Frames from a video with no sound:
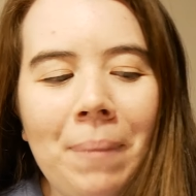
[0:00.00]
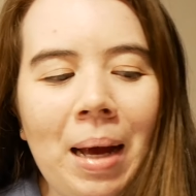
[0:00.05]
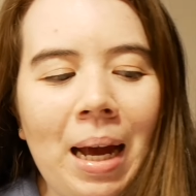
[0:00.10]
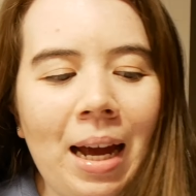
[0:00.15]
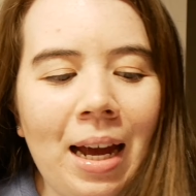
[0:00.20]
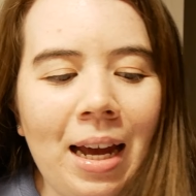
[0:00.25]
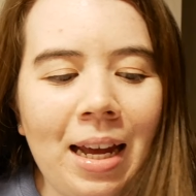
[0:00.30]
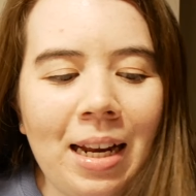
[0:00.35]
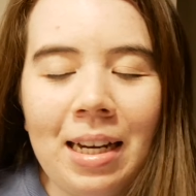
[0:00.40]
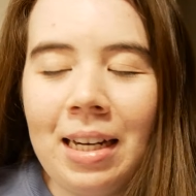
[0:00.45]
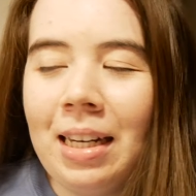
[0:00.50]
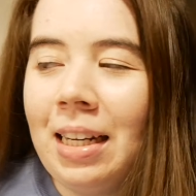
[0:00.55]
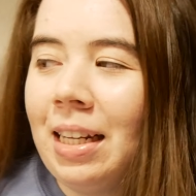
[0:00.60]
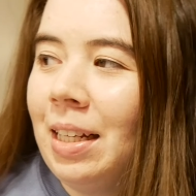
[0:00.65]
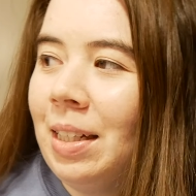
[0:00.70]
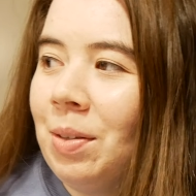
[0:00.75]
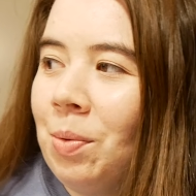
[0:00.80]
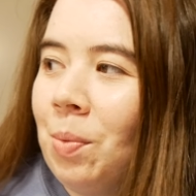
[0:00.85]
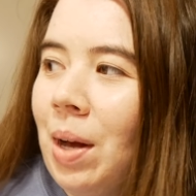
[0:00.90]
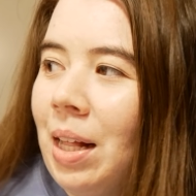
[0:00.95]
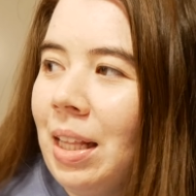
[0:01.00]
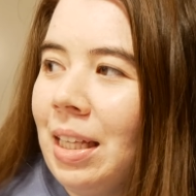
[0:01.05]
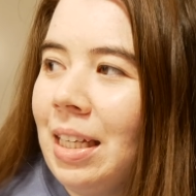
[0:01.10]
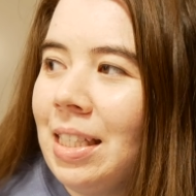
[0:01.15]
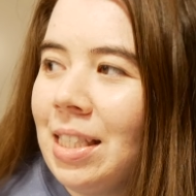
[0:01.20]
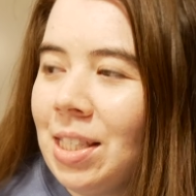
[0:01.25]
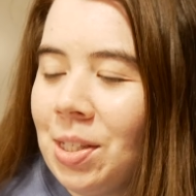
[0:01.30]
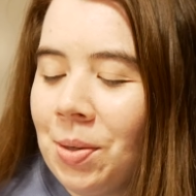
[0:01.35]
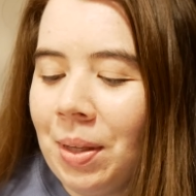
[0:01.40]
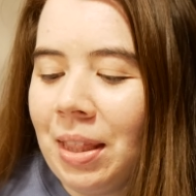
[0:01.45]
but while
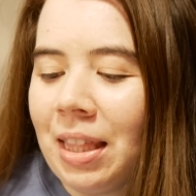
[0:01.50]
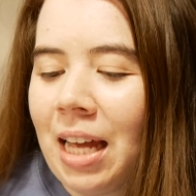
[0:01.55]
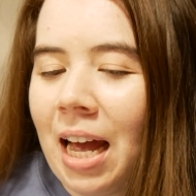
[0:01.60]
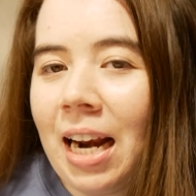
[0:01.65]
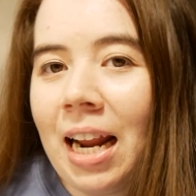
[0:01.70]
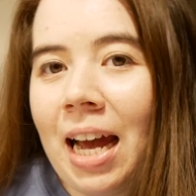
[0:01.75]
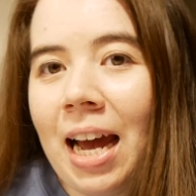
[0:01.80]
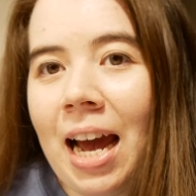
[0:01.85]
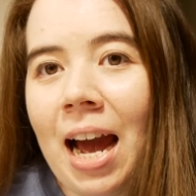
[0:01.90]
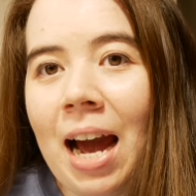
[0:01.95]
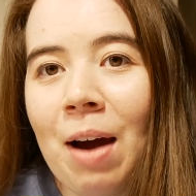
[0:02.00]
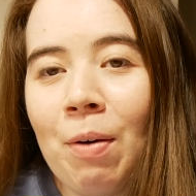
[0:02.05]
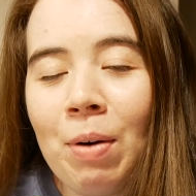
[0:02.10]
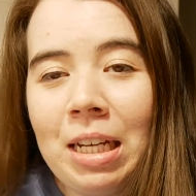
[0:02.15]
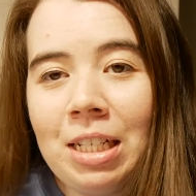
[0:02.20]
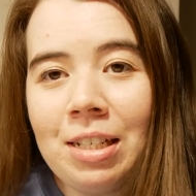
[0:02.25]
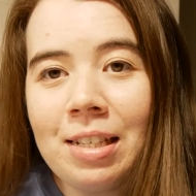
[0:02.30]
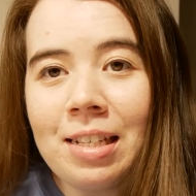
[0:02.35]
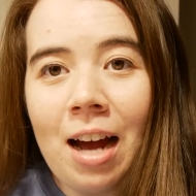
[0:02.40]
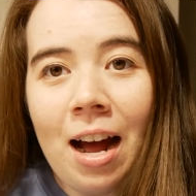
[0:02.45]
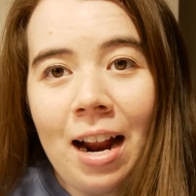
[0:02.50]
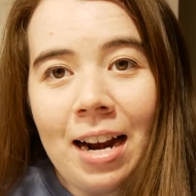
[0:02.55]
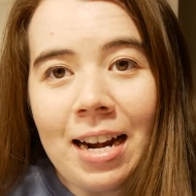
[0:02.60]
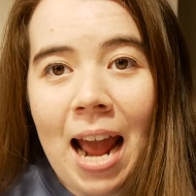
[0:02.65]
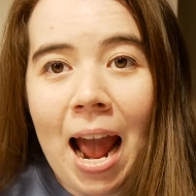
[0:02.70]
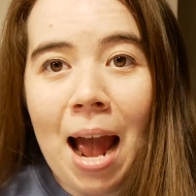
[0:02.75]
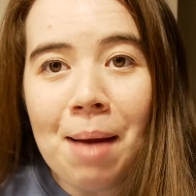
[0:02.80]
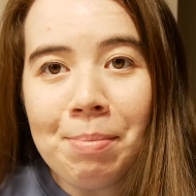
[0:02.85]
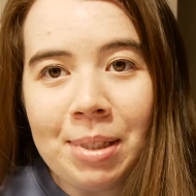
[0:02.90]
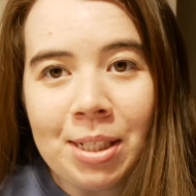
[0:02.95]
he's doing that, we just got an
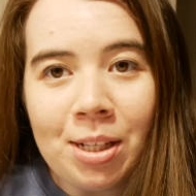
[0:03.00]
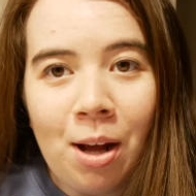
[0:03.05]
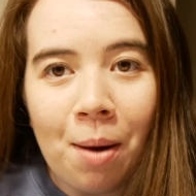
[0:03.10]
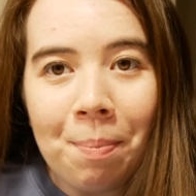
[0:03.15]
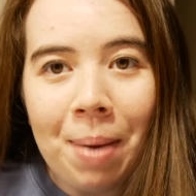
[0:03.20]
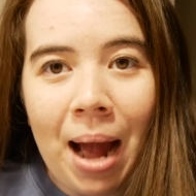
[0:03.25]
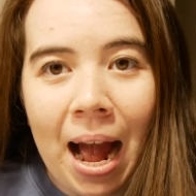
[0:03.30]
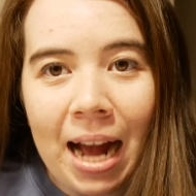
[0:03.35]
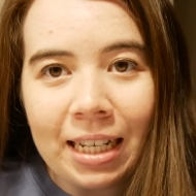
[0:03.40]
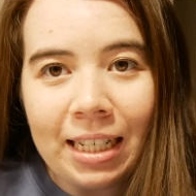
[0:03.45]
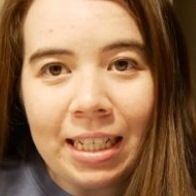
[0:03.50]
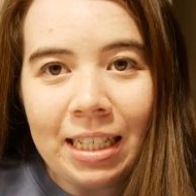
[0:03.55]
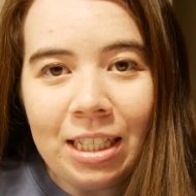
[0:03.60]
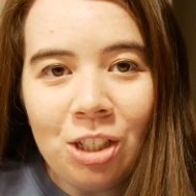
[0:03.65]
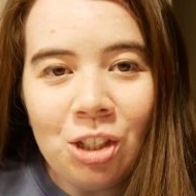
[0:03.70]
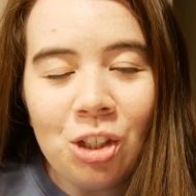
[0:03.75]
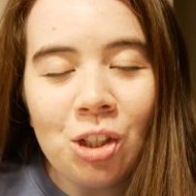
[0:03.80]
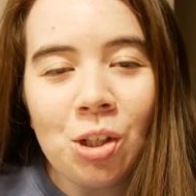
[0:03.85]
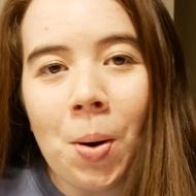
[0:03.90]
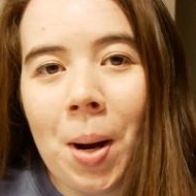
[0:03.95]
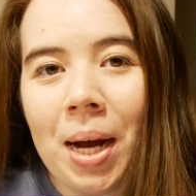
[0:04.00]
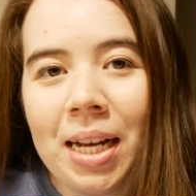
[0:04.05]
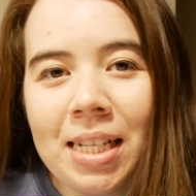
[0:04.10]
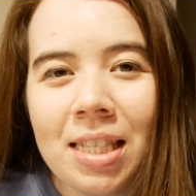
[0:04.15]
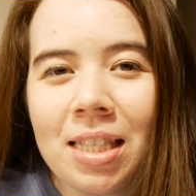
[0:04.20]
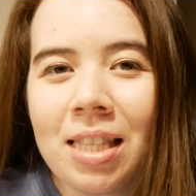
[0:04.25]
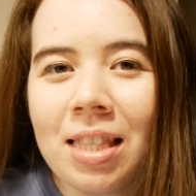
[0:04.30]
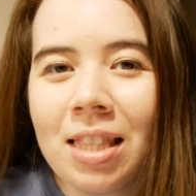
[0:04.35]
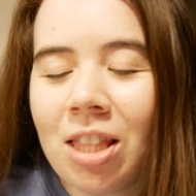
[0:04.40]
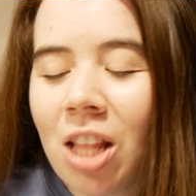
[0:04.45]
Amazon package, so I
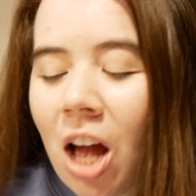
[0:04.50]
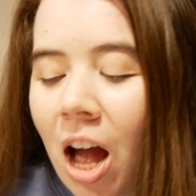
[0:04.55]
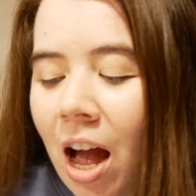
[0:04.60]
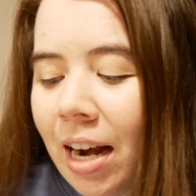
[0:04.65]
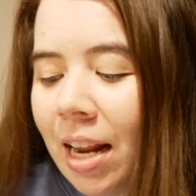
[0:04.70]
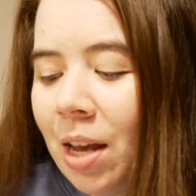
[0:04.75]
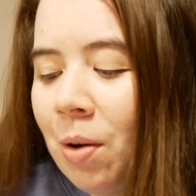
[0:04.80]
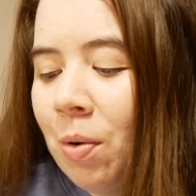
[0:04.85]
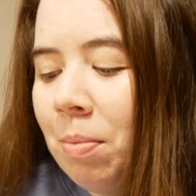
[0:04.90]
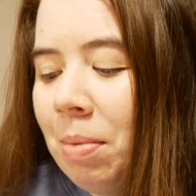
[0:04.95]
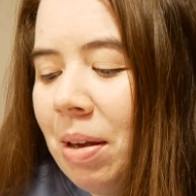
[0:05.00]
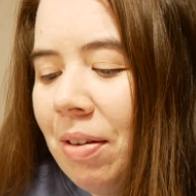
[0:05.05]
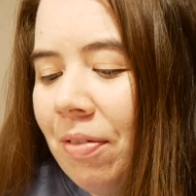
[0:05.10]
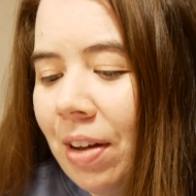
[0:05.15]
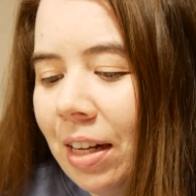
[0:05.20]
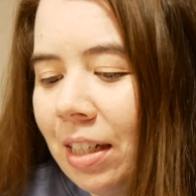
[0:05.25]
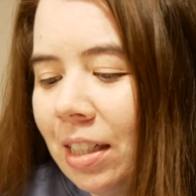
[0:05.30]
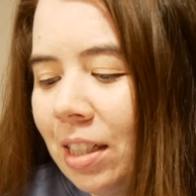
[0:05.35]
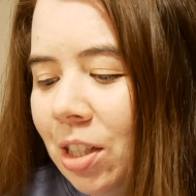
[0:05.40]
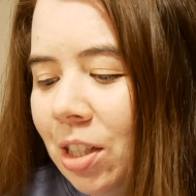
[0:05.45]
thought it would be fun to